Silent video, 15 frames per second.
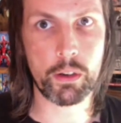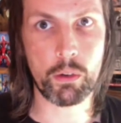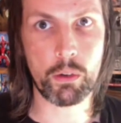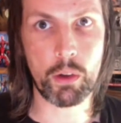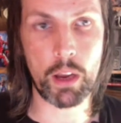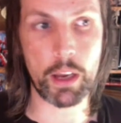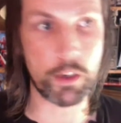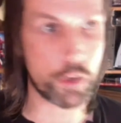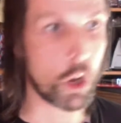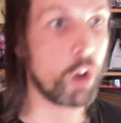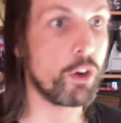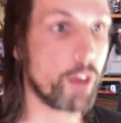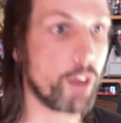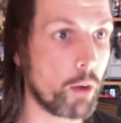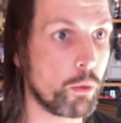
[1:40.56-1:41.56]
it
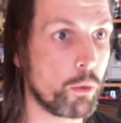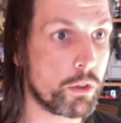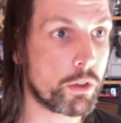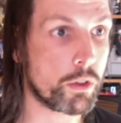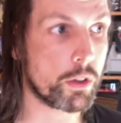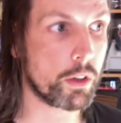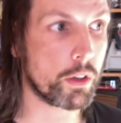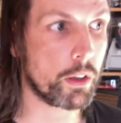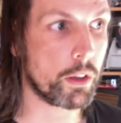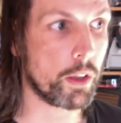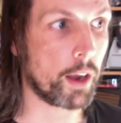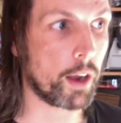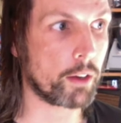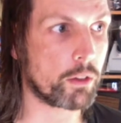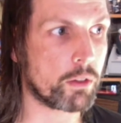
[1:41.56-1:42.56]
turned out
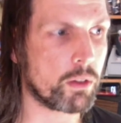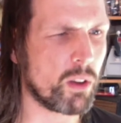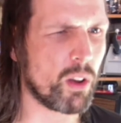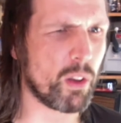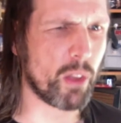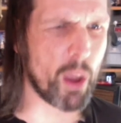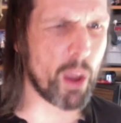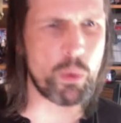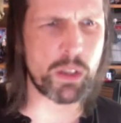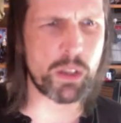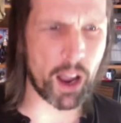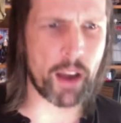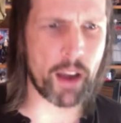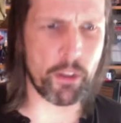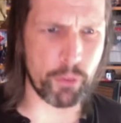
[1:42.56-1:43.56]
that it was the
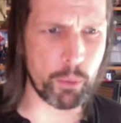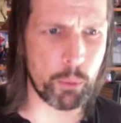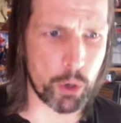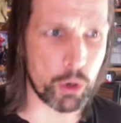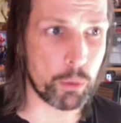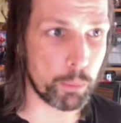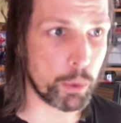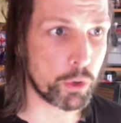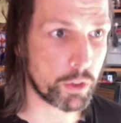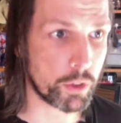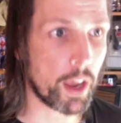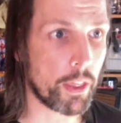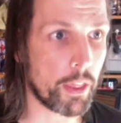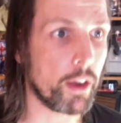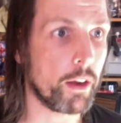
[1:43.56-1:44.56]
kind of film we couldn't put
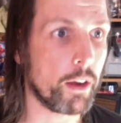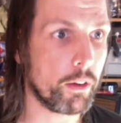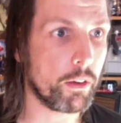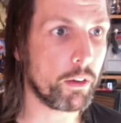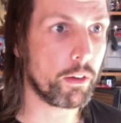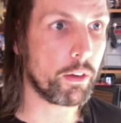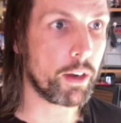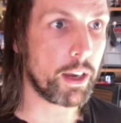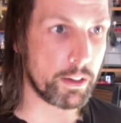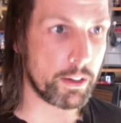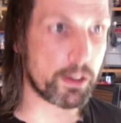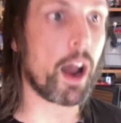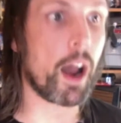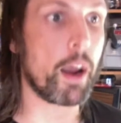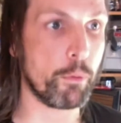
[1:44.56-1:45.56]
together in
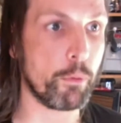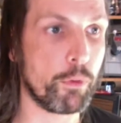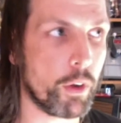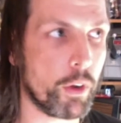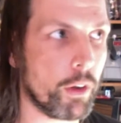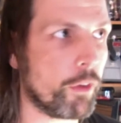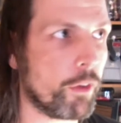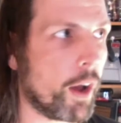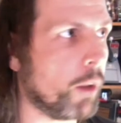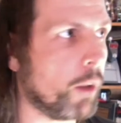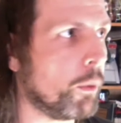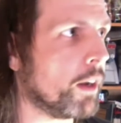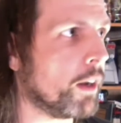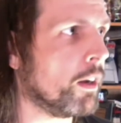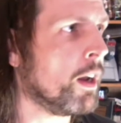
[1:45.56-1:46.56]
time for
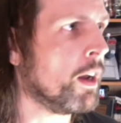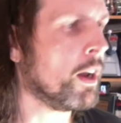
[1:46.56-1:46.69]
Halloween,